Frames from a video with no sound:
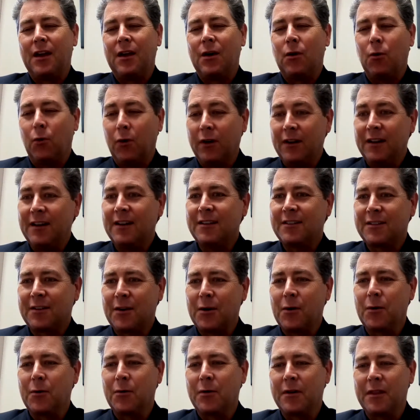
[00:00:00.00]
What does
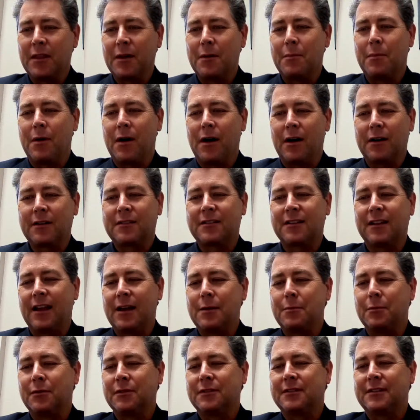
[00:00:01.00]
go in the box
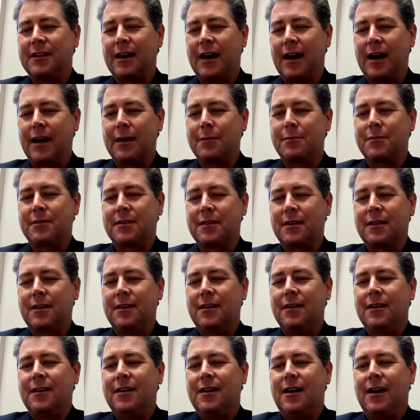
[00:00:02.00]
labeled types?
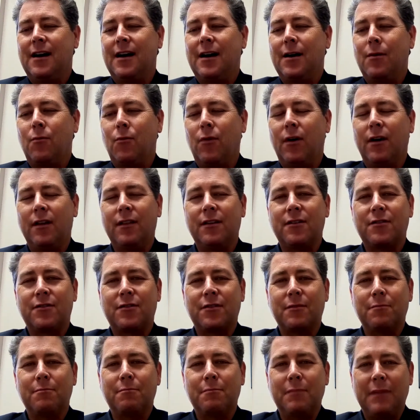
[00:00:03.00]
Well, there's
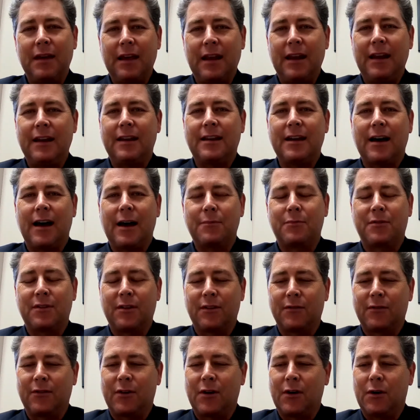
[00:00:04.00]
many types
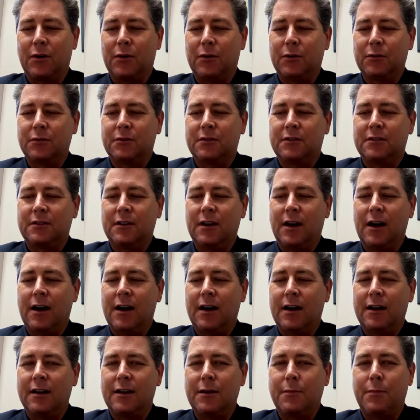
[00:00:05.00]
of goals
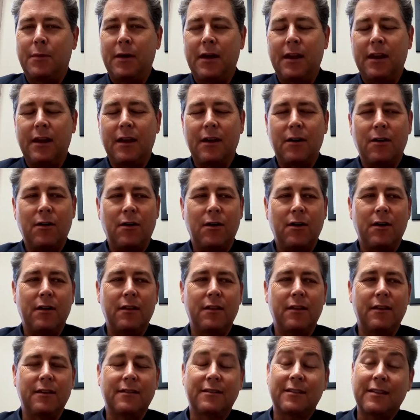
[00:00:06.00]
depending on
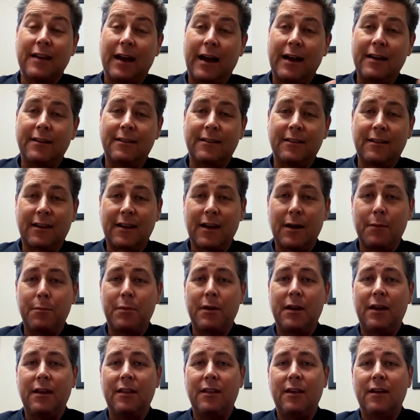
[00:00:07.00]
the size of the
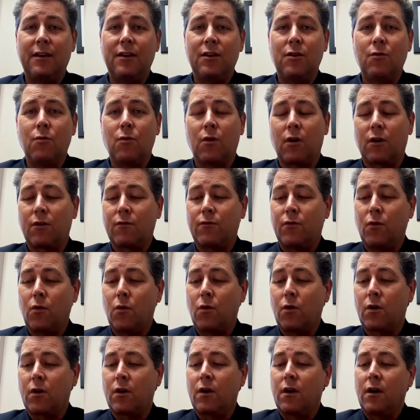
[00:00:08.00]
company that you work
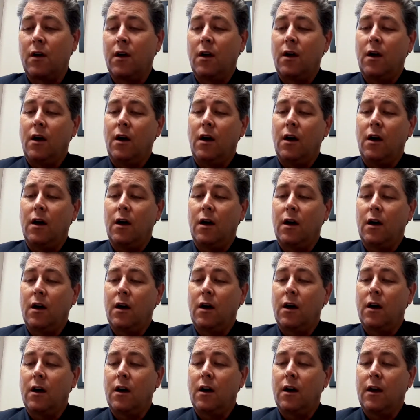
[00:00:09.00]
for,
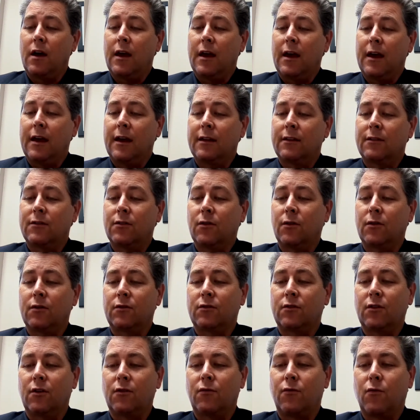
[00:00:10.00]
and so on and
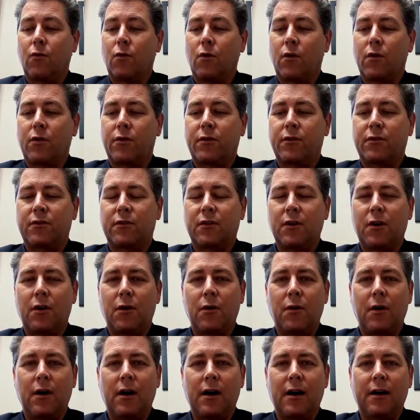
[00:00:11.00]
so forth.
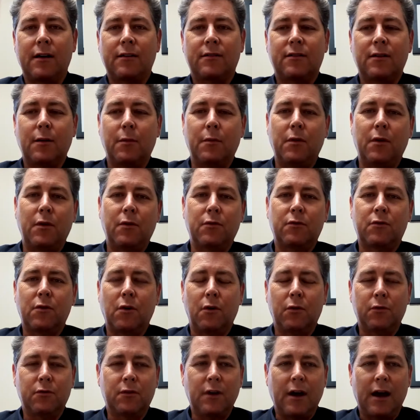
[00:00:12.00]
So some of those
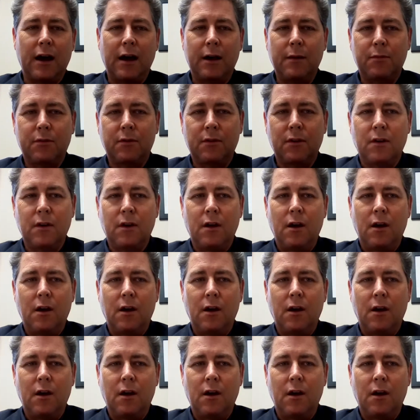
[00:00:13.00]
goal types